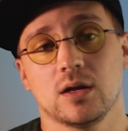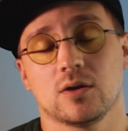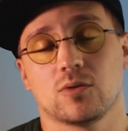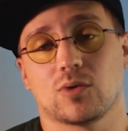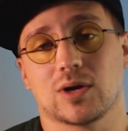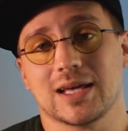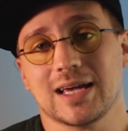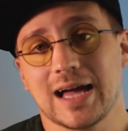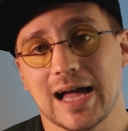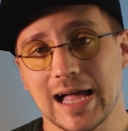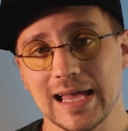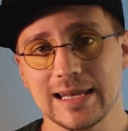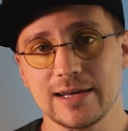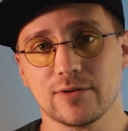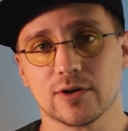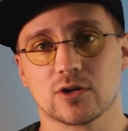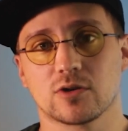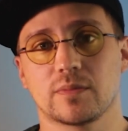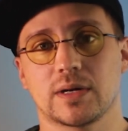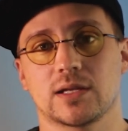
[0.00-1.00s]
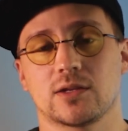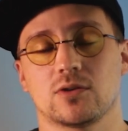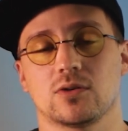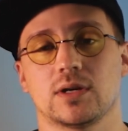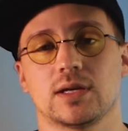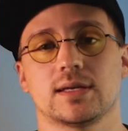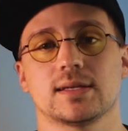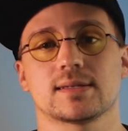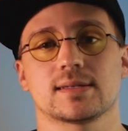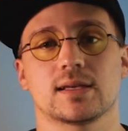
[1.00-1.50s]
What I highly recommend you
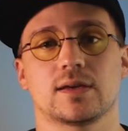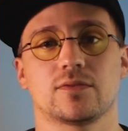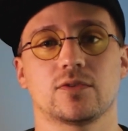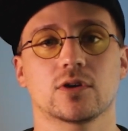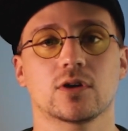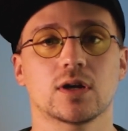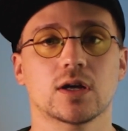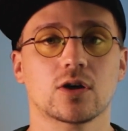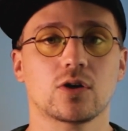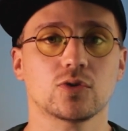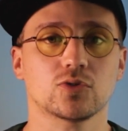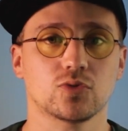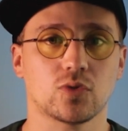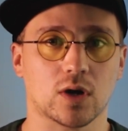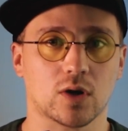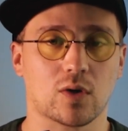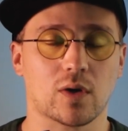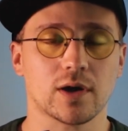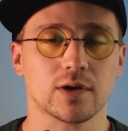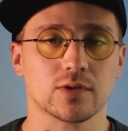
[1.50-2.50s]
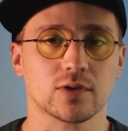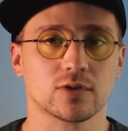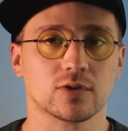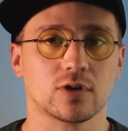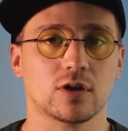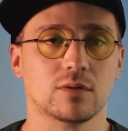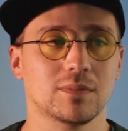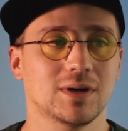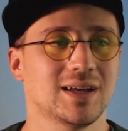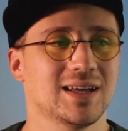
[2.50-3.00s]
is, if you're gonna go to
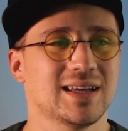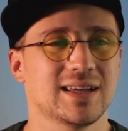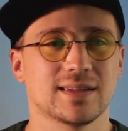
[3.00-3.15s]
Acquire.com,